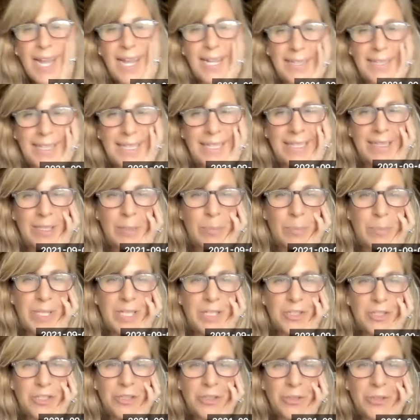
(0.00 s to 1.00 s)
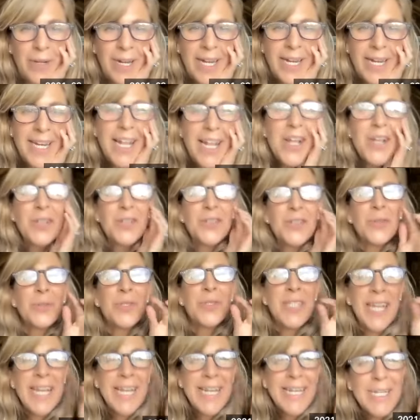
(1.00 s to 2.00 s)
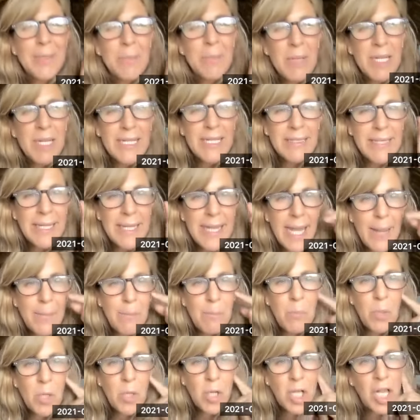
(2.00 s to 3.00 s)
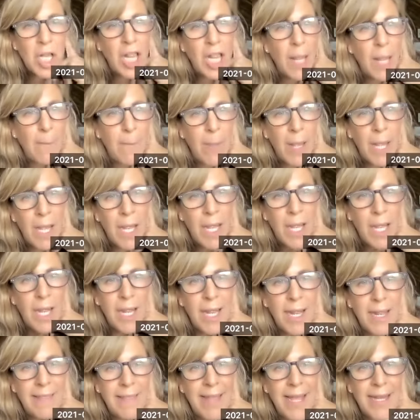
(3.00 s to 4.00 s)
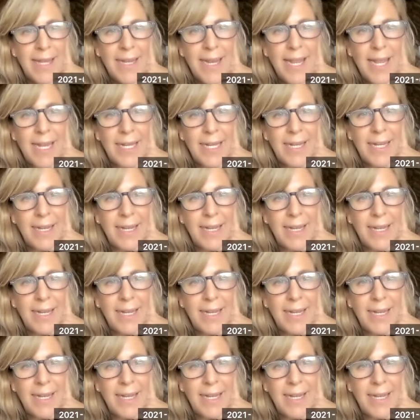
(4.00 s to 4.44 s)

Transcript: I like the picture, right? So take me into that book club that night.